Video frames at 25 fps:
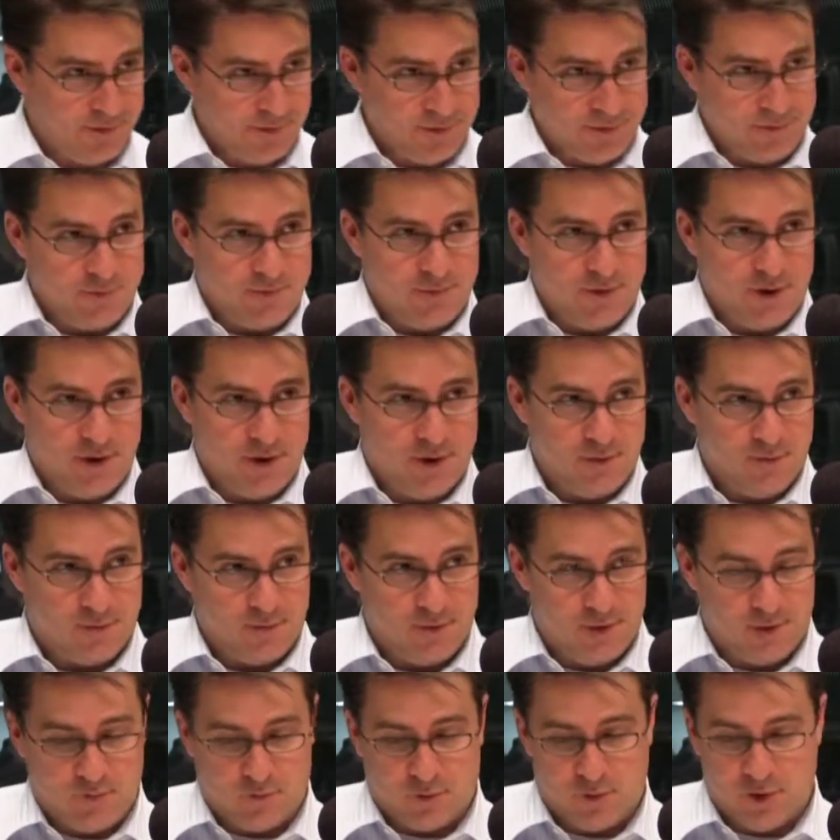
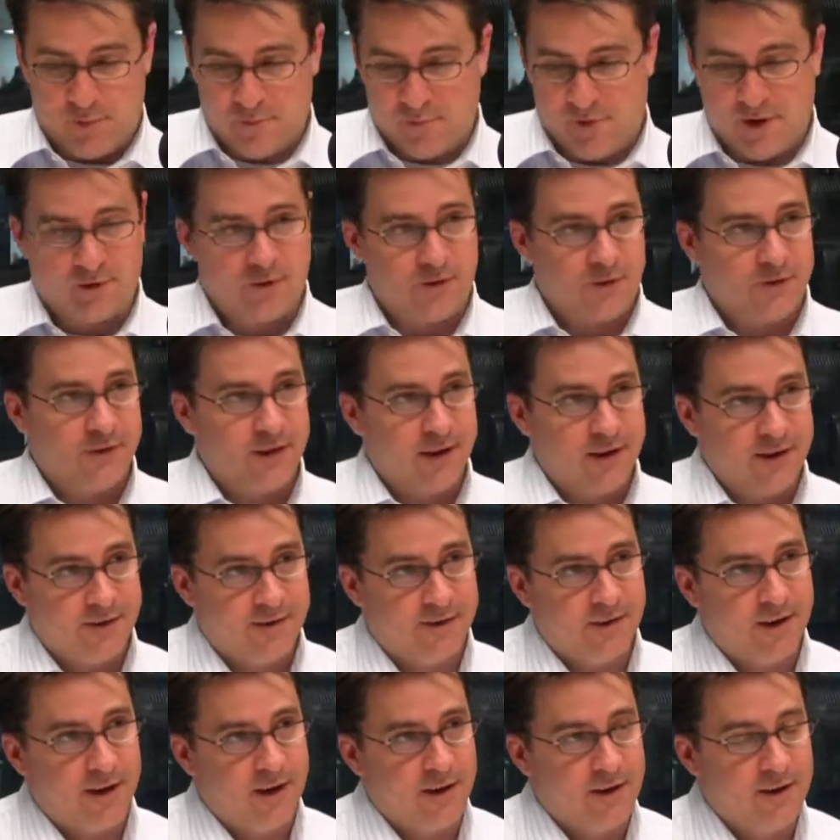the freedom of
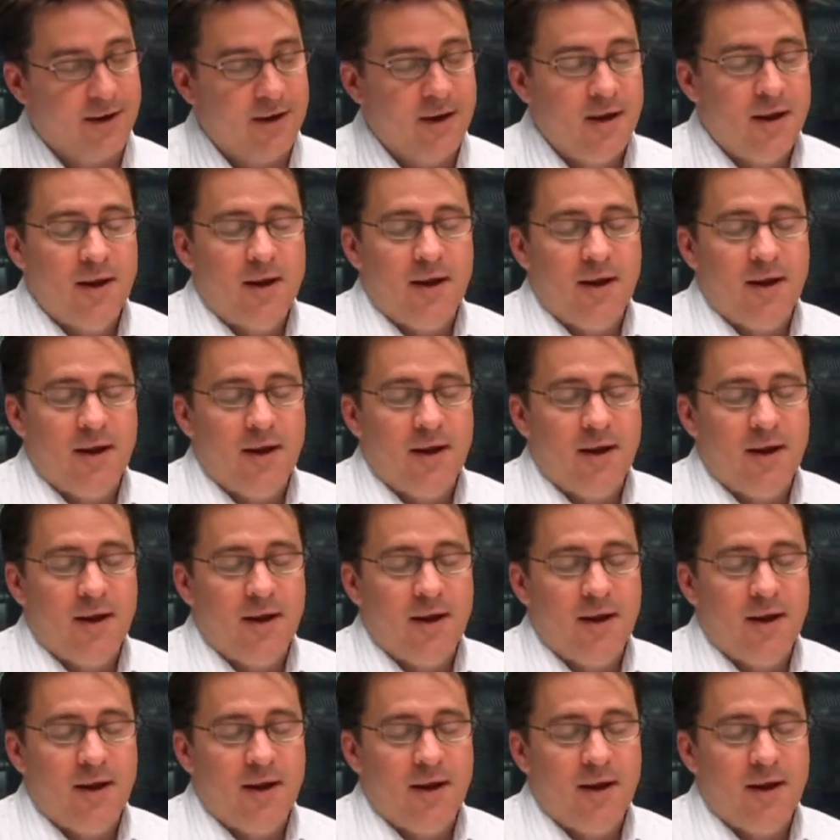exercise side.